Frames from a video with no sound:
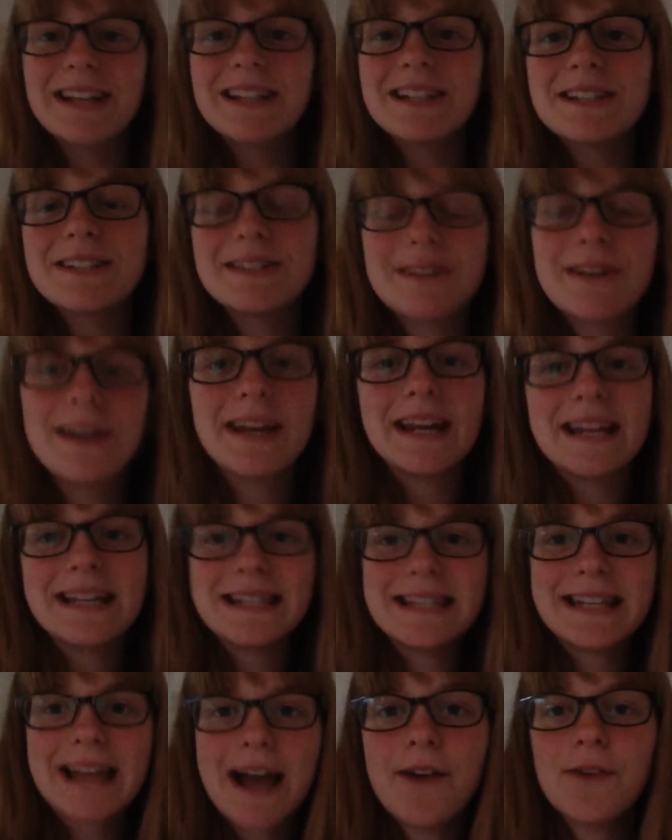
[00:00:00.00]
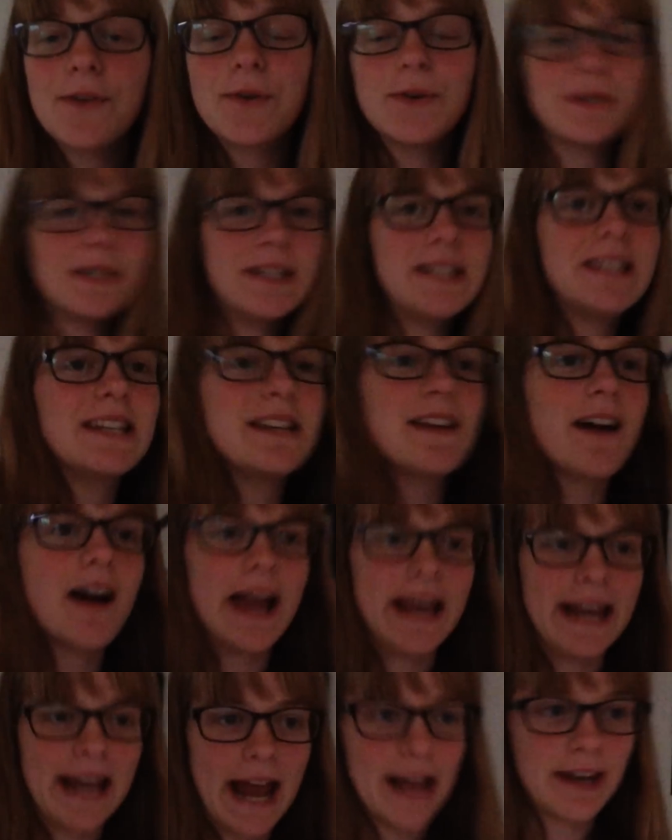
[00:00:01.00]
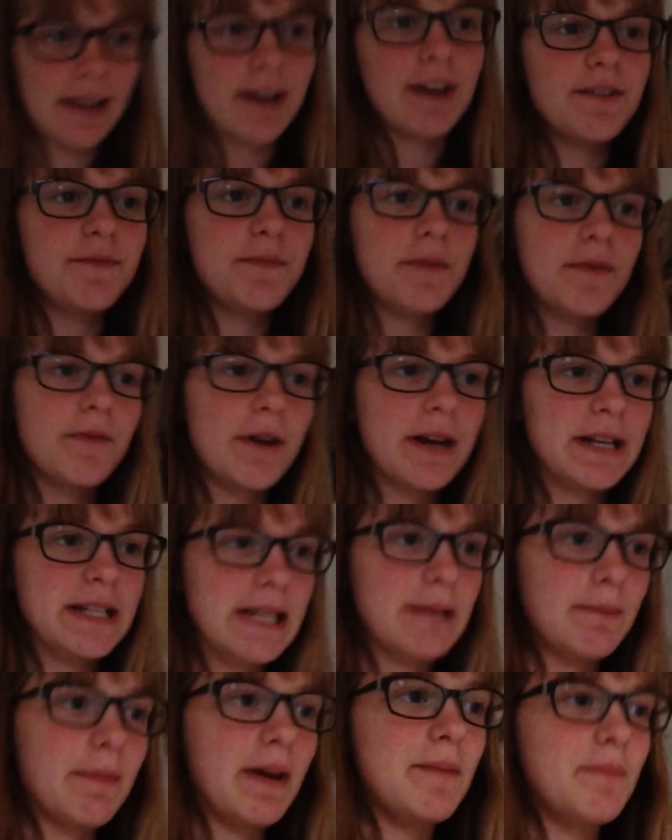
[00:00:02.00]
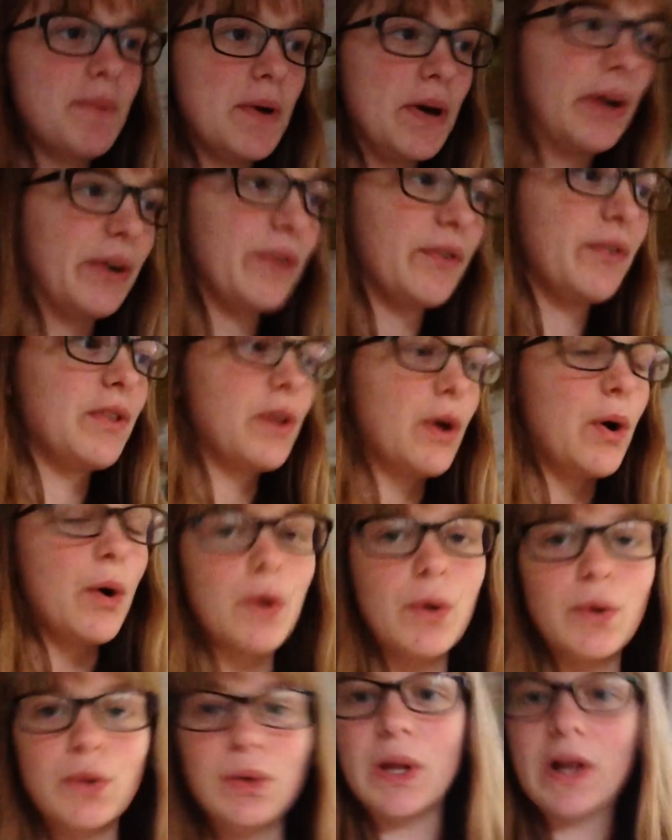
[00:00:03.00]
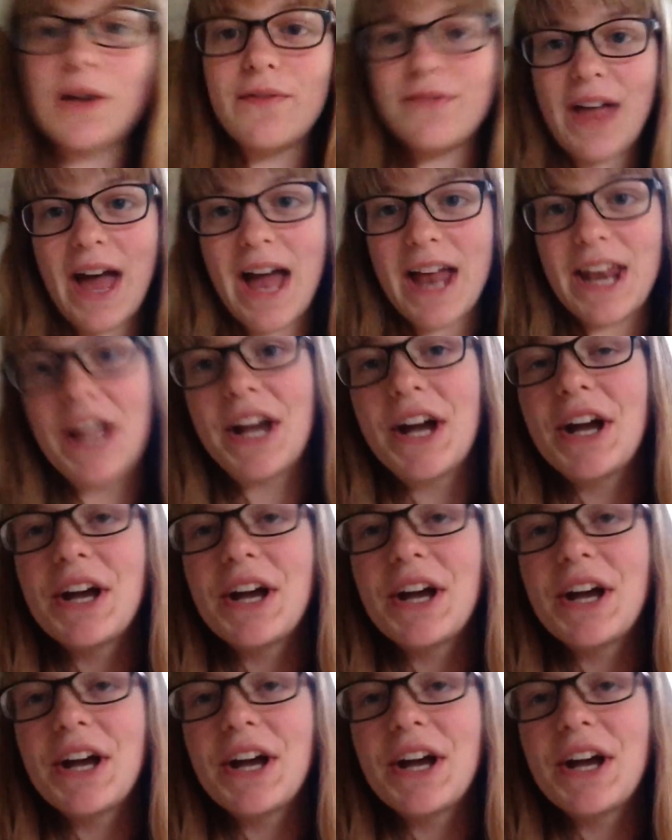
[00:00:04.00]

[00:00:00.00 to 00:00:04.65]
So it's now 8:45, and I've been writing my book for the whole of that